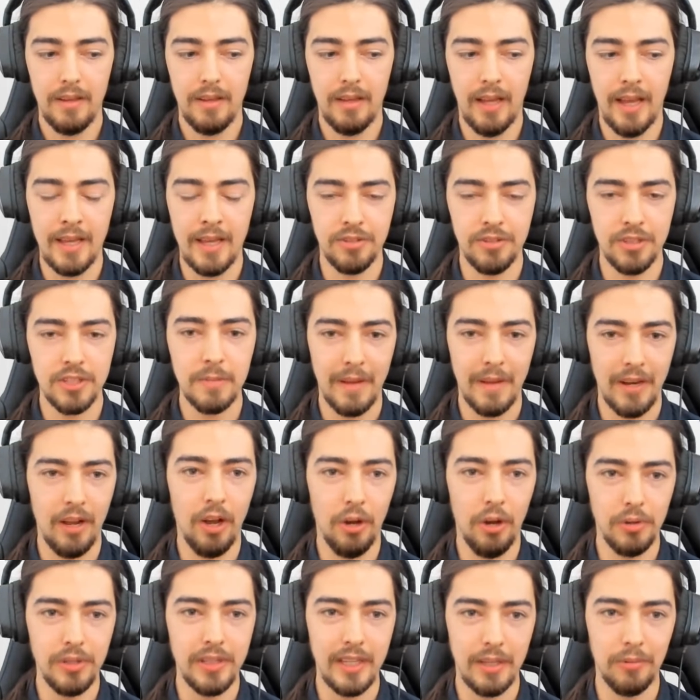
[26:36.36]
I had just spent a
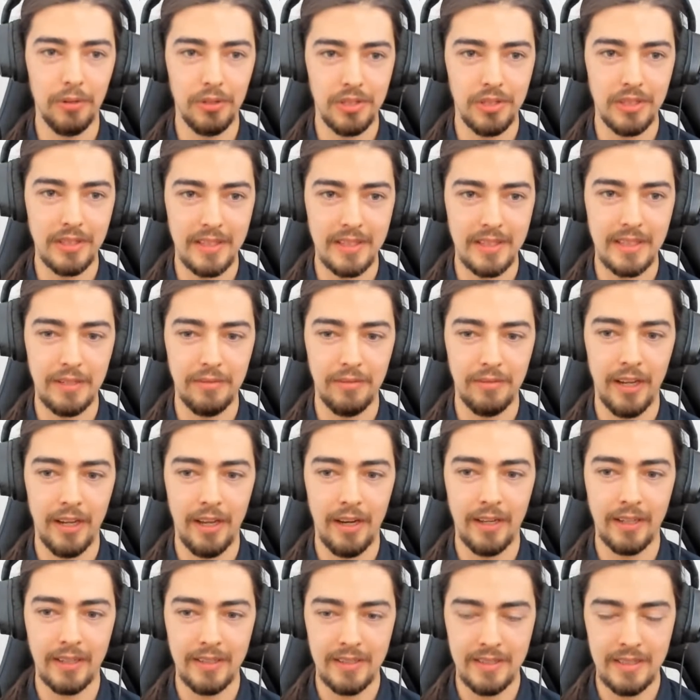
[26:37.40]
whole year watching Niski, right?
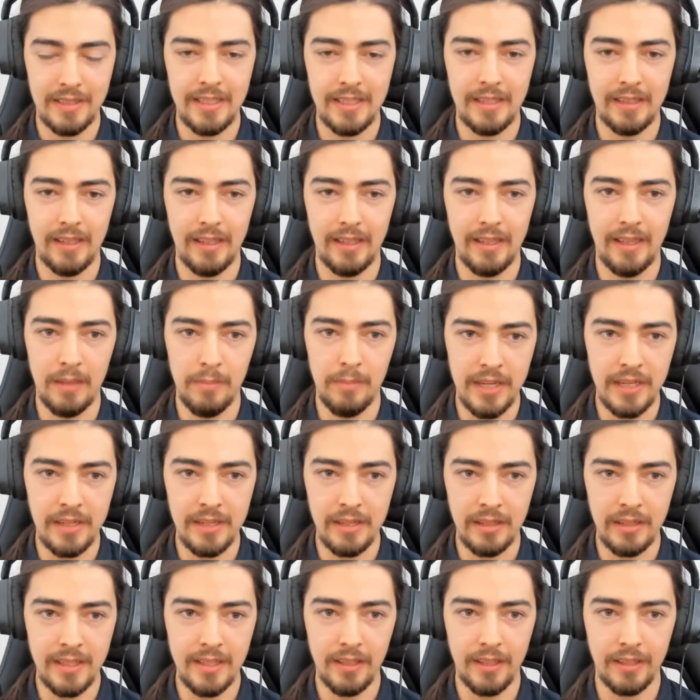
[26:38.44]
And I could see
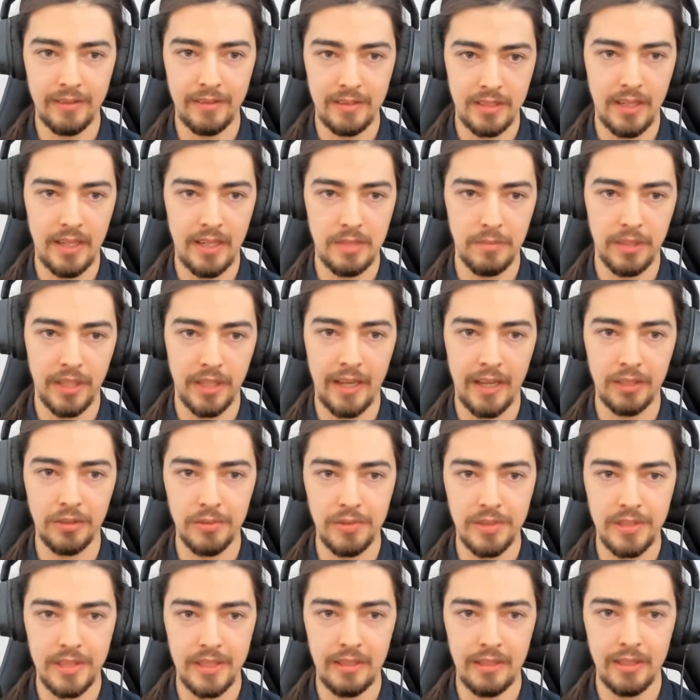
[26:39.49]
immediately, like, this guy's mechanical
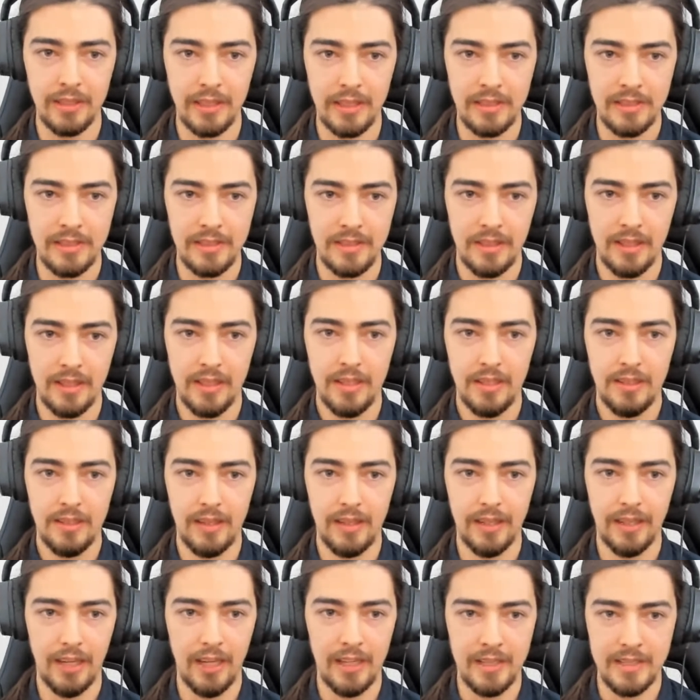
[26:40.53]
ceiling is
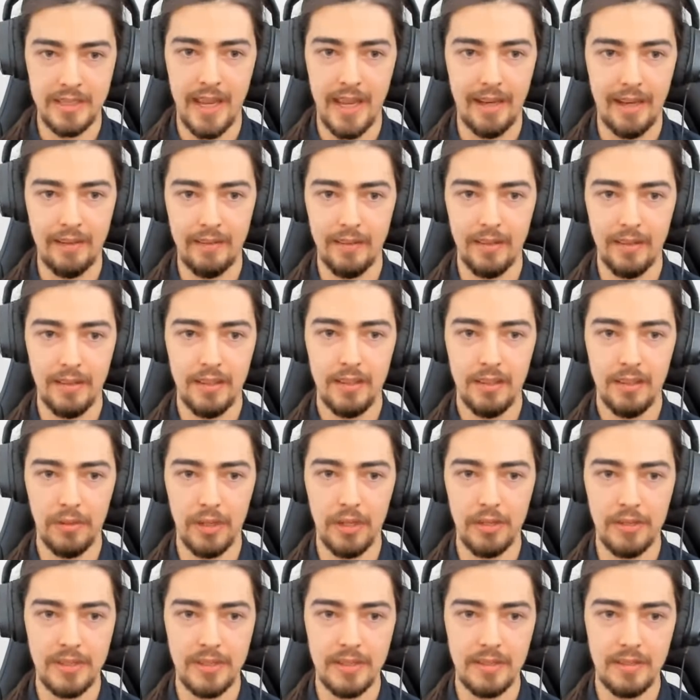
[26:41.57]
like a 10.
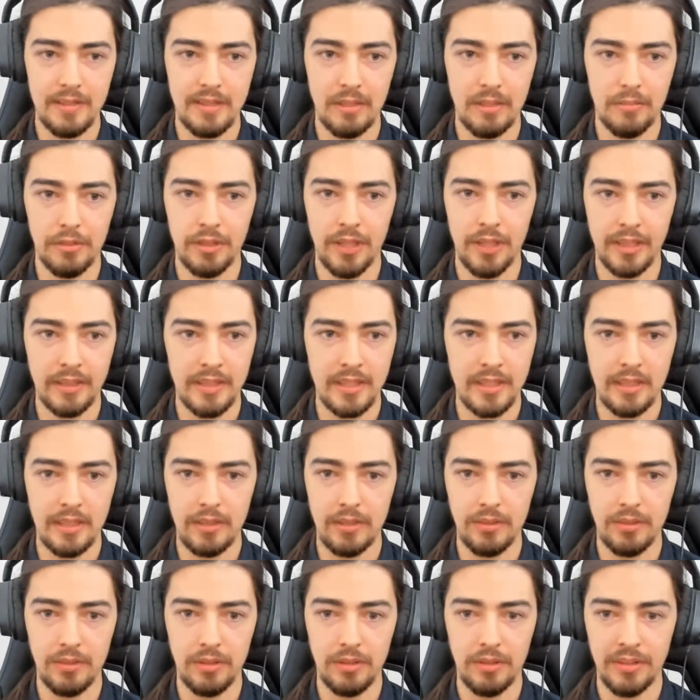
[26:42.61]
Whereas someone like
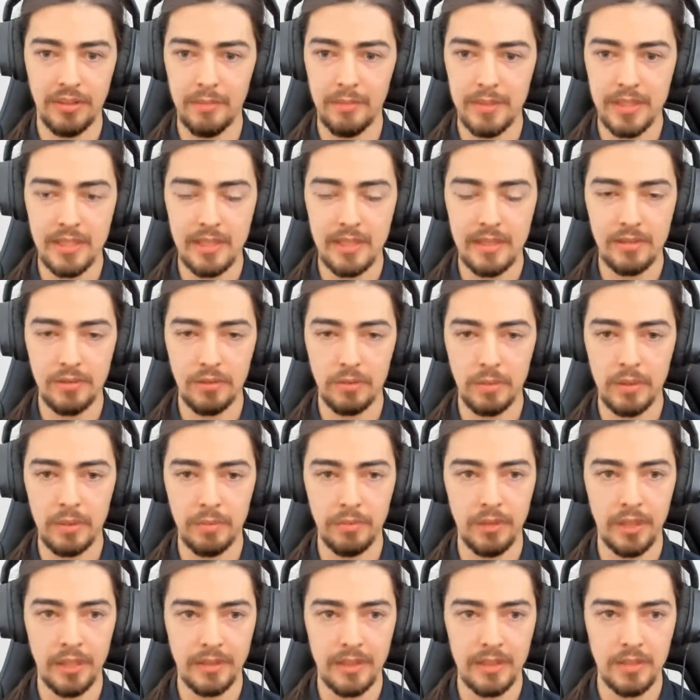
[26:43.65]
Niski or Nemesis or
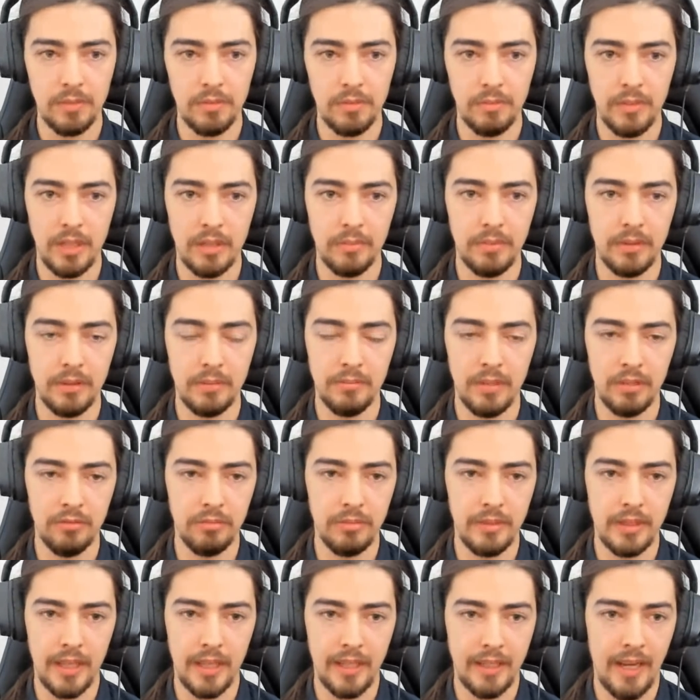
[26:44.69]
people like this would maybe
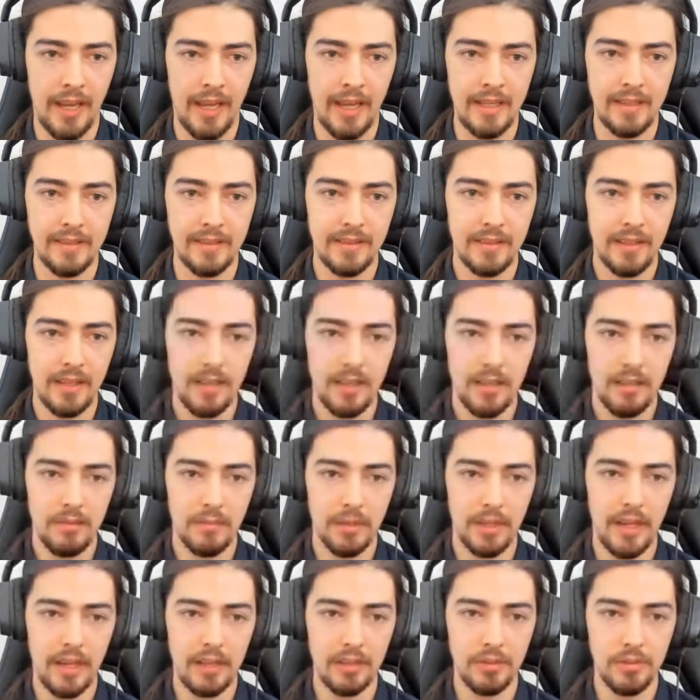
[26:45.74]
be like an 8
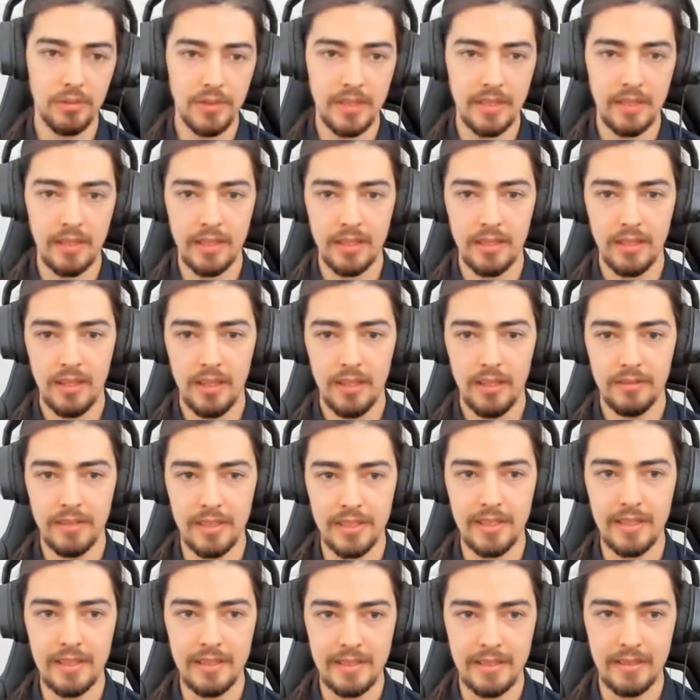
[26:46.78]
mechanical ceiling.
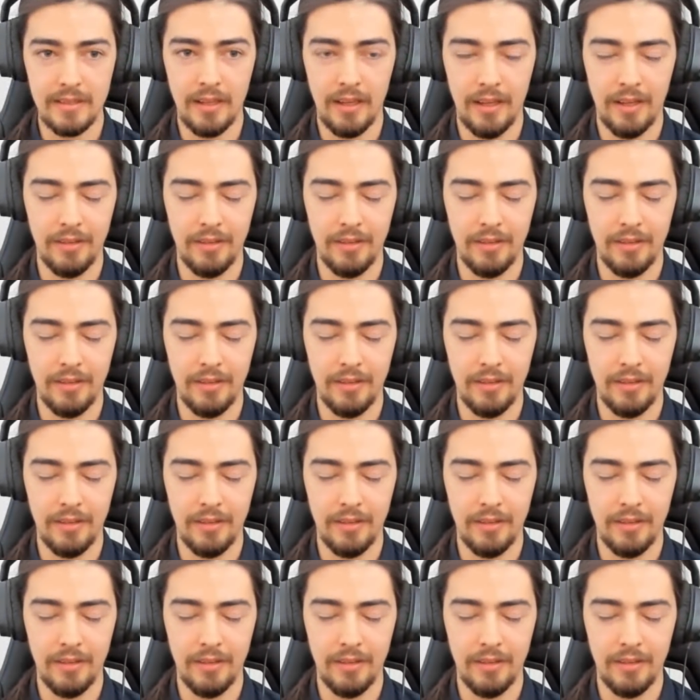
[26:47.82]
Niski's,